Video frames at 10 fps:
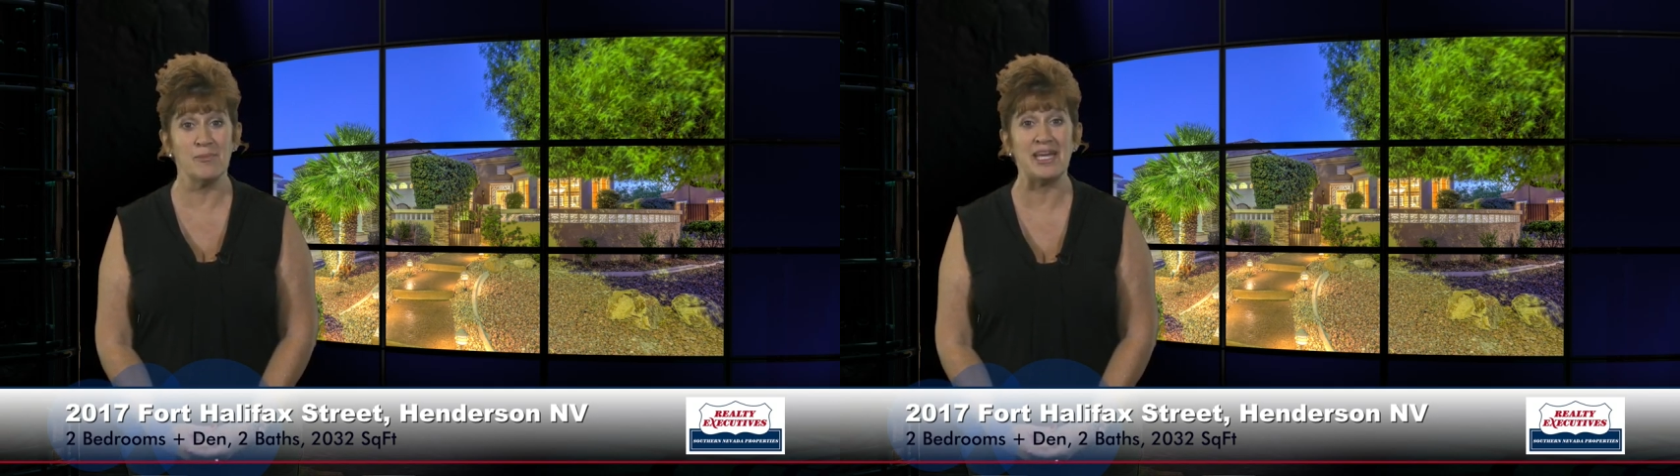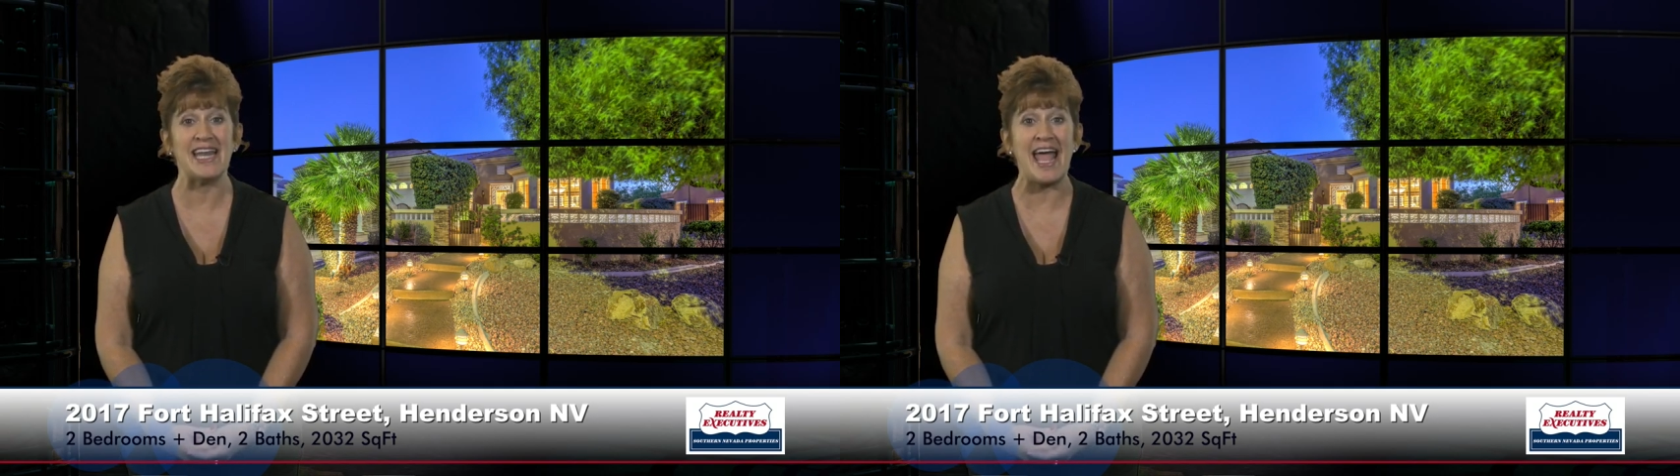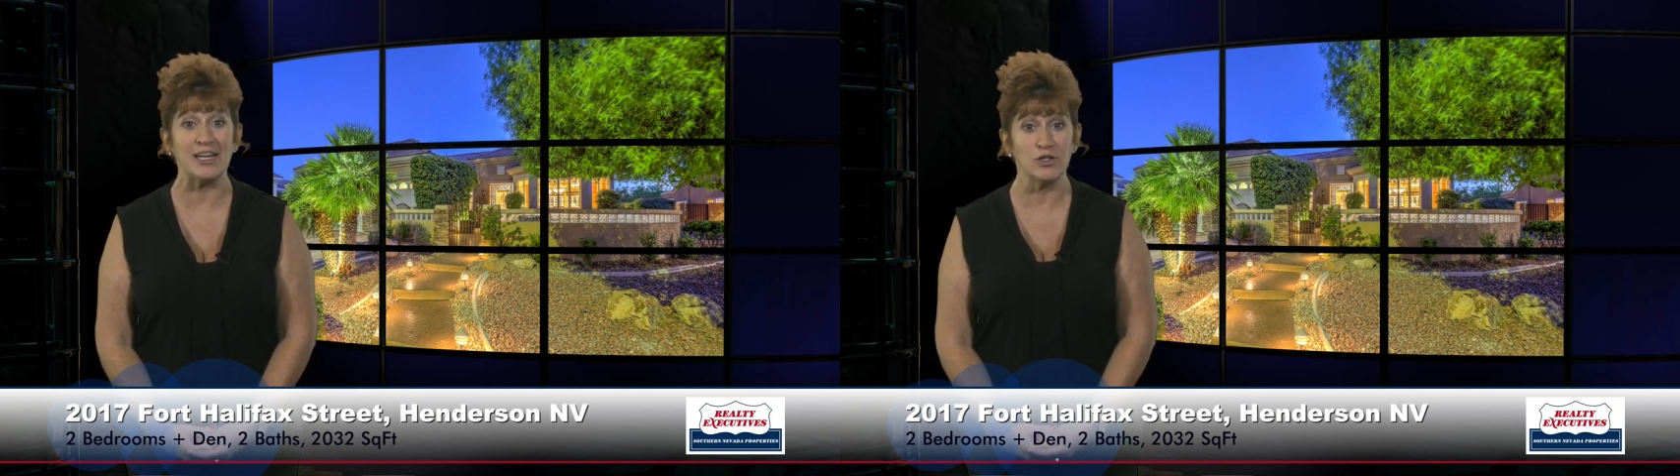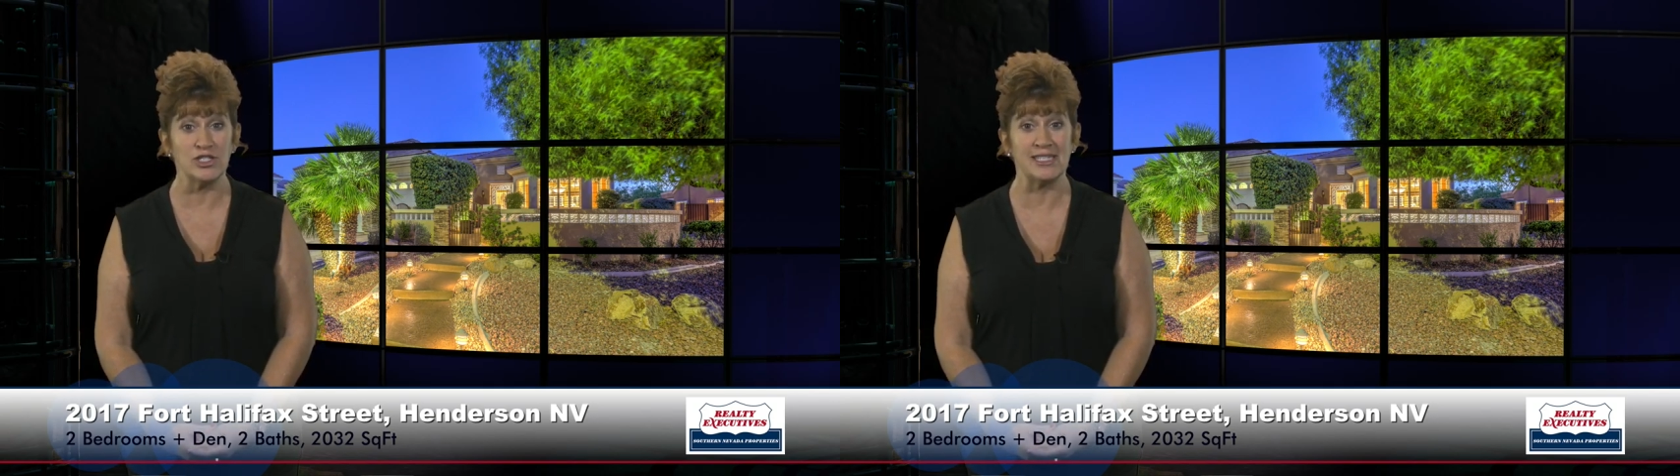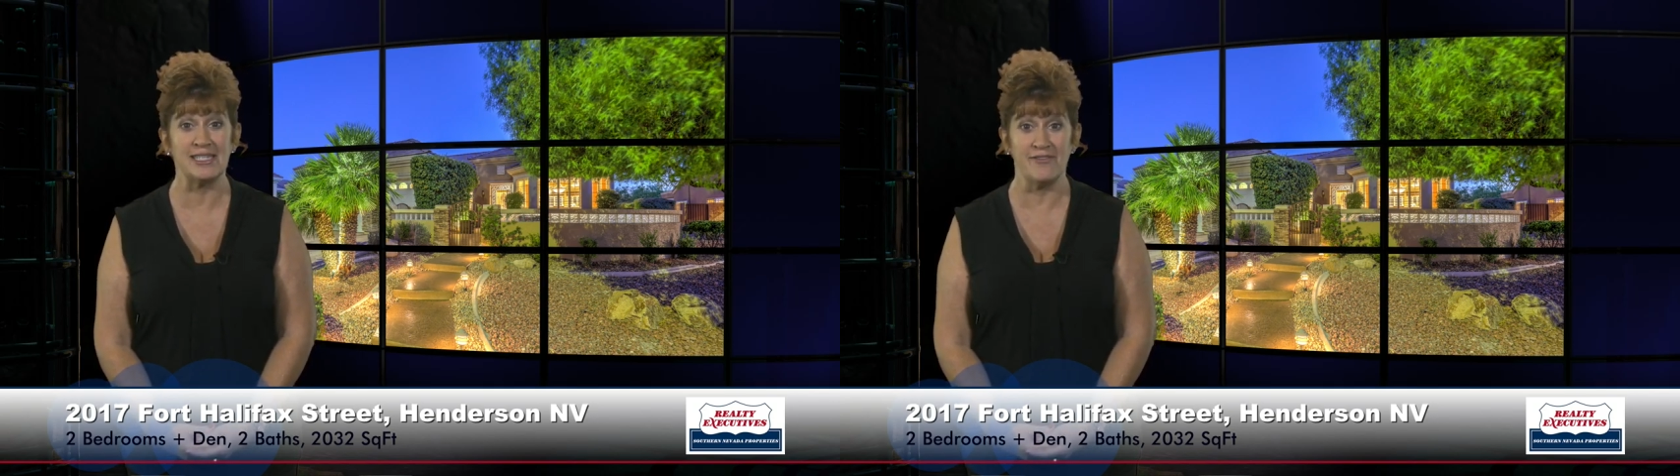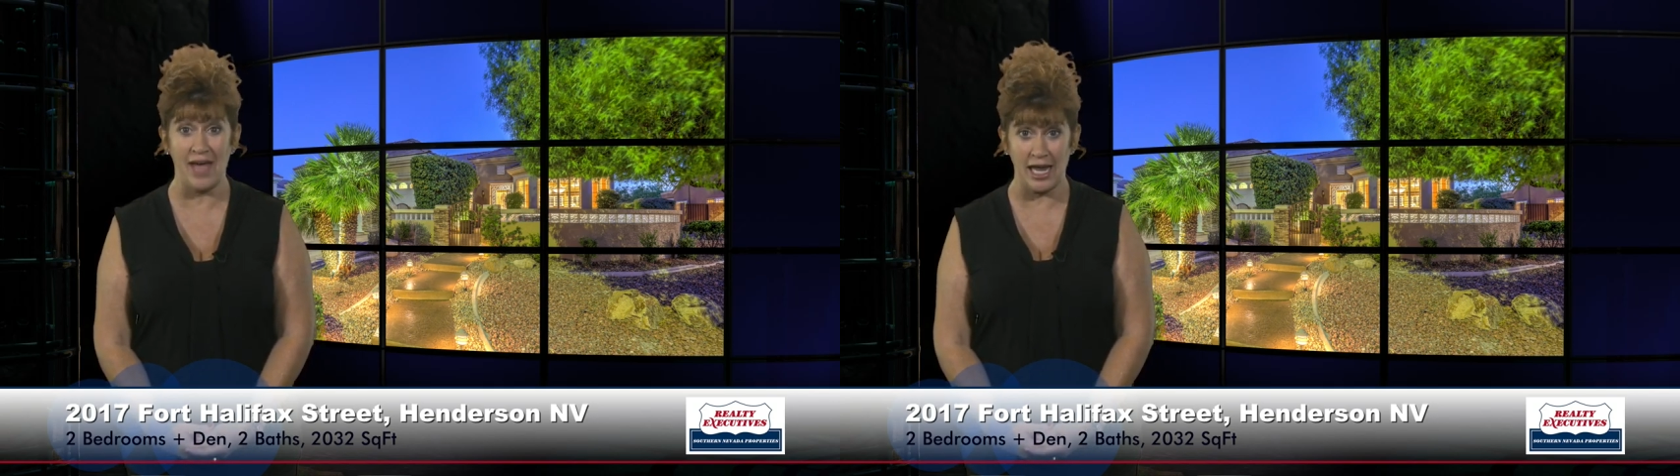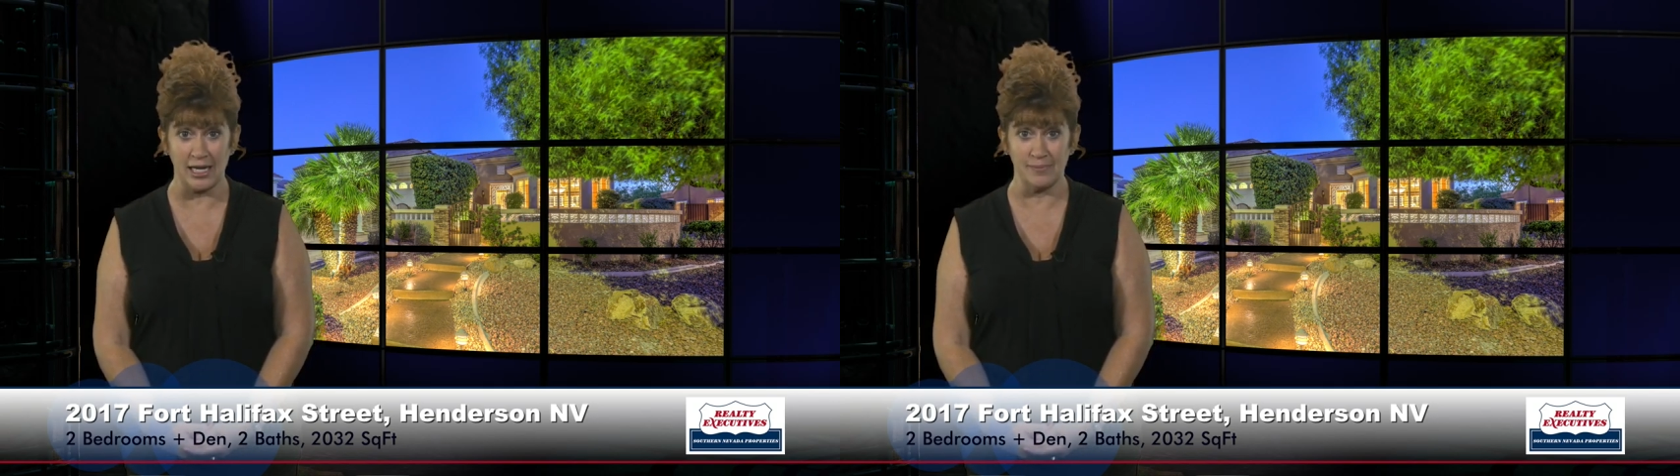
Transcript: in Henderson, Nevada.